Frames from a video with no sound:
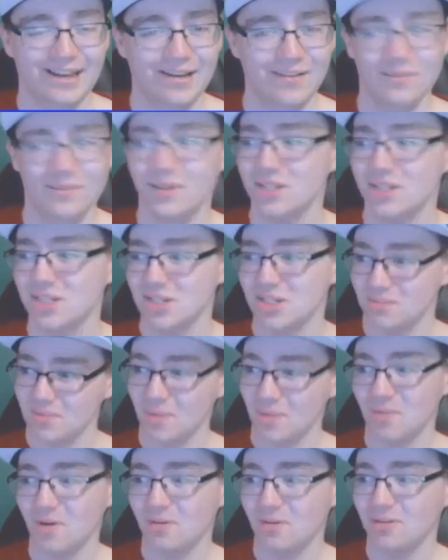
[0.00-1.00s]
Which,
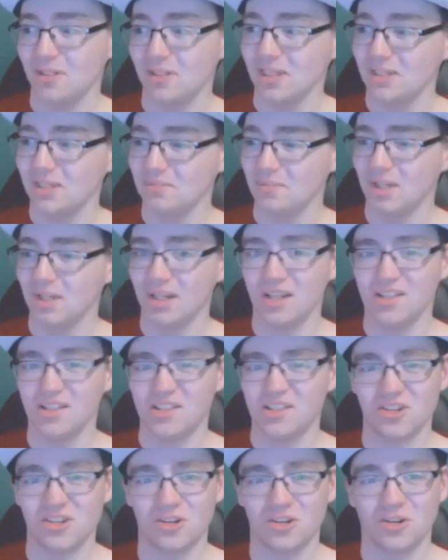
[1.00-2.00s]
apparently, it is a
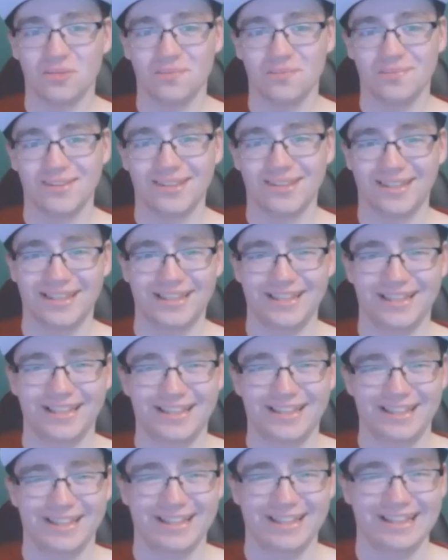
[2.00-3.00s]
shoe.
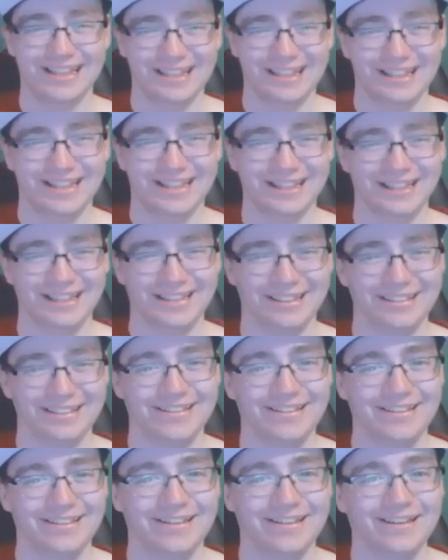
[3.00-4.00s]
uh,
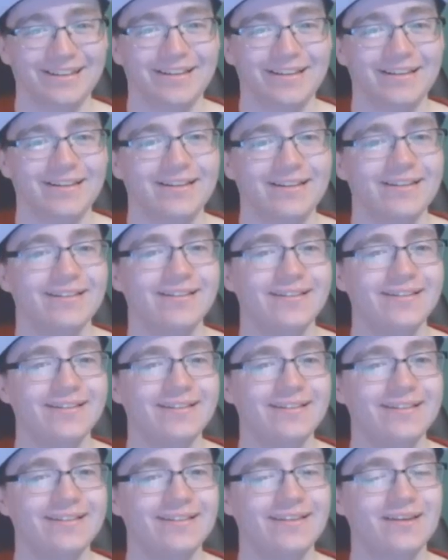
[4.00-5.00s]

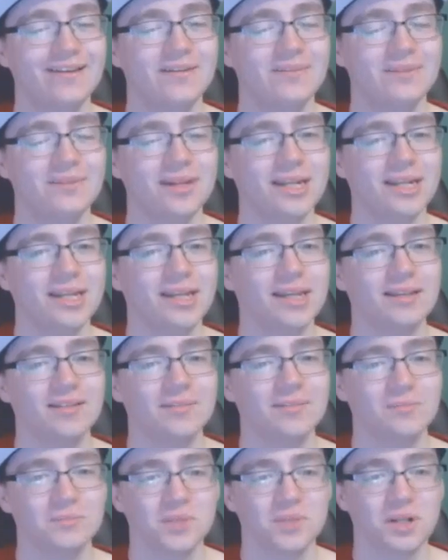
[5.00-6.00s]
it's kind of funny and,
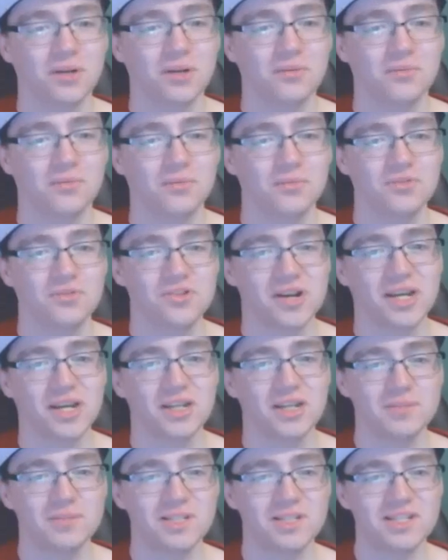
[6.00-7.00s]
you know,
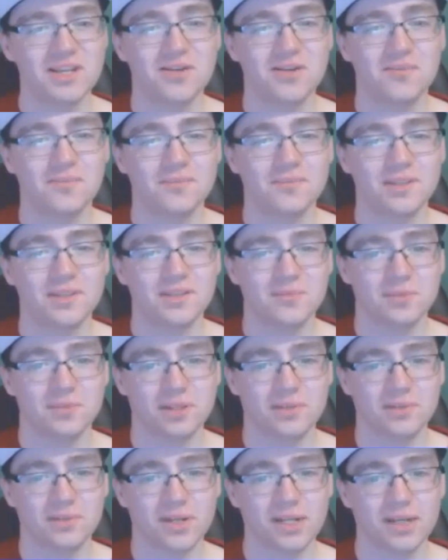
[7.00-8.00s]
strange, but still, it's really
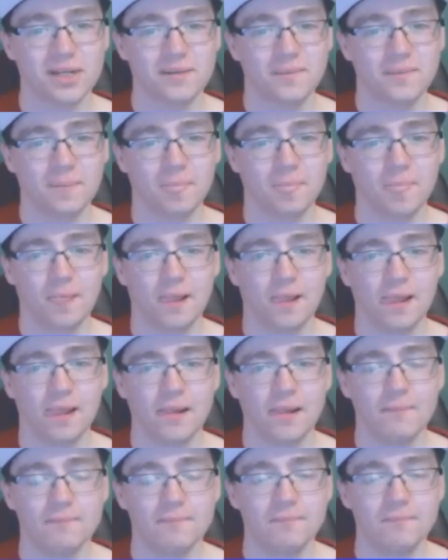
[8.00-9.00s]
funny.
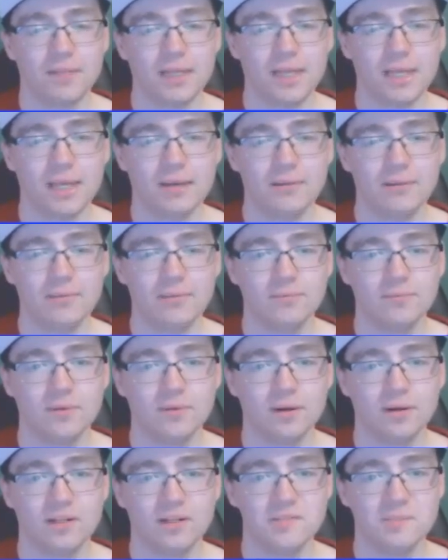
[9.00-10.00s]
Yeah,
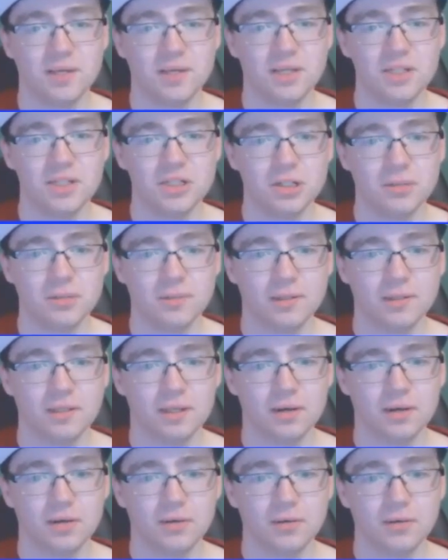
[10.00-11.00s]
very nice paint job right
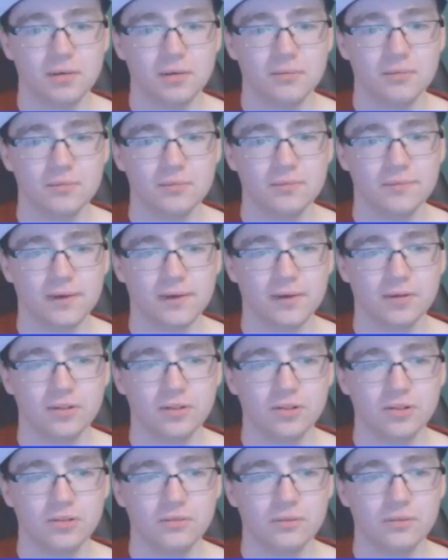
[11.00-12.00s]
there. Very
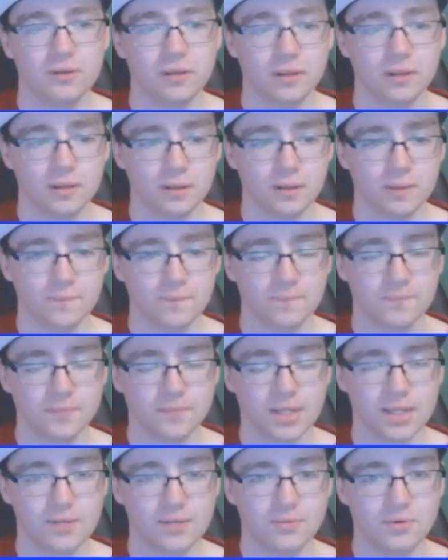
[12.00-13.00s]
cool.
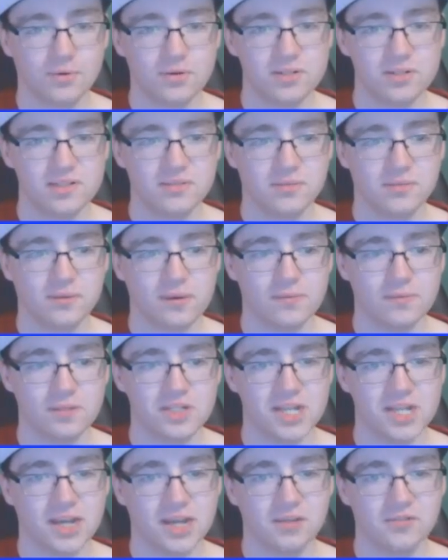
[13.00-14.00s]
And, of course, we have the
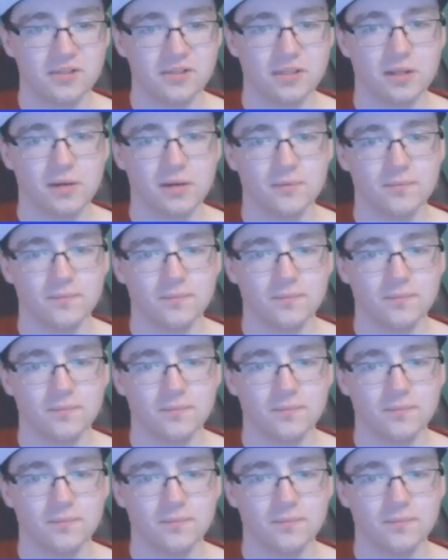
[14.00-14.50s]
Childs right there.